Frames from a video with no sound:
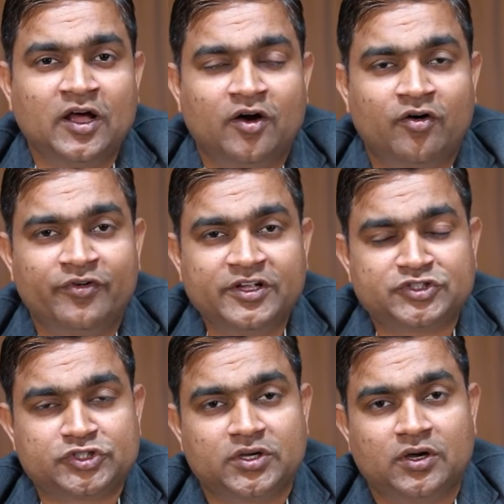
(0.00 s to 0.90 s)

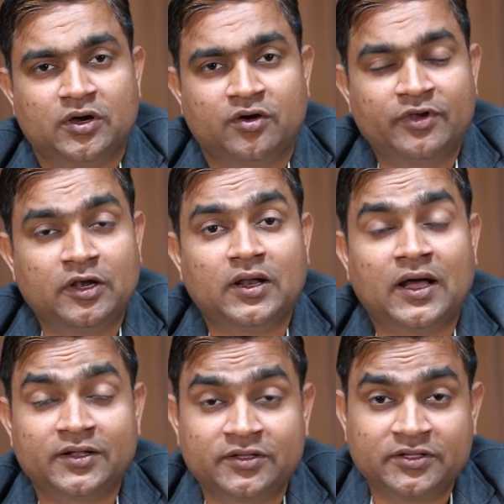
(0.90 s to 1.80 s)
which will
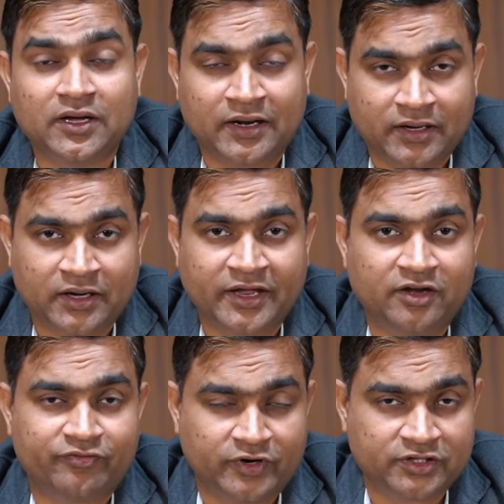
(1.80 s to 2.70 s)

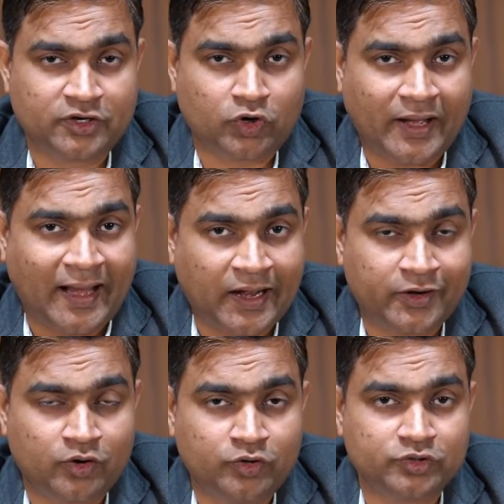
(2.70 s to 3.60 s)
again further on add
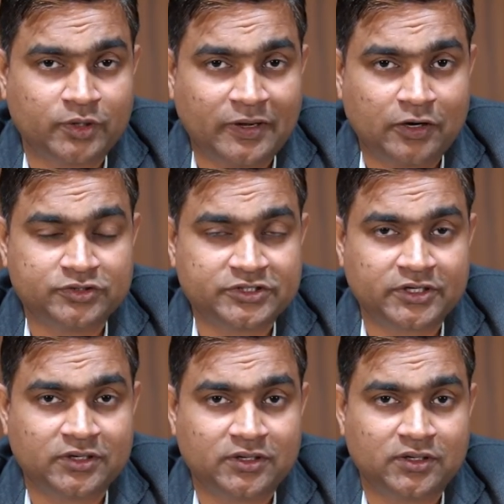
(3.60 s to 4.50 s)
on to the
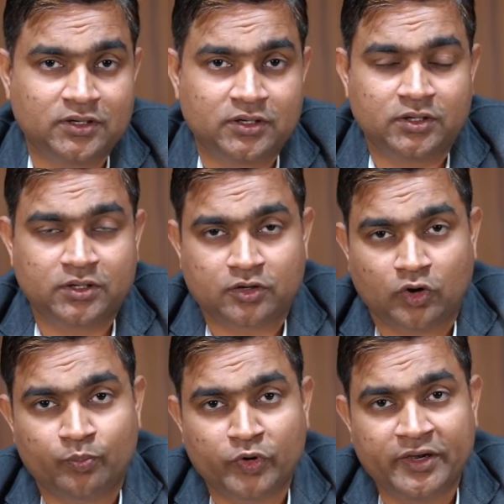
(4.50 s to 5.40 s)
biological
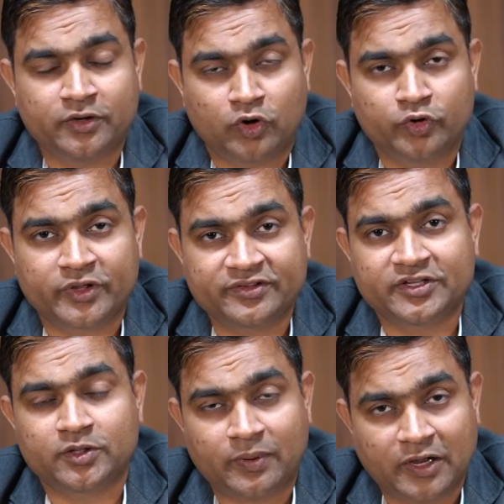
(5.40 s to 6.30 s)
component, or you can say
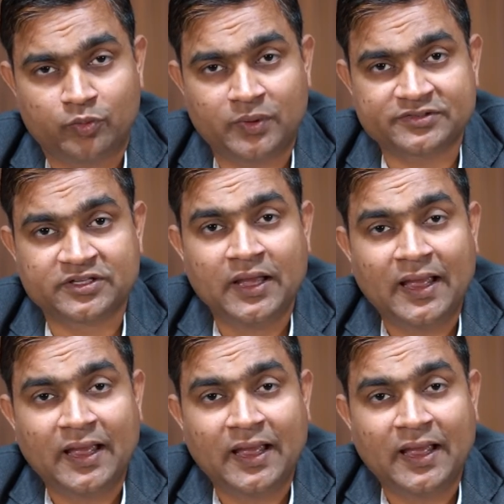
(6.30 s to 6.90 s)
the biomass,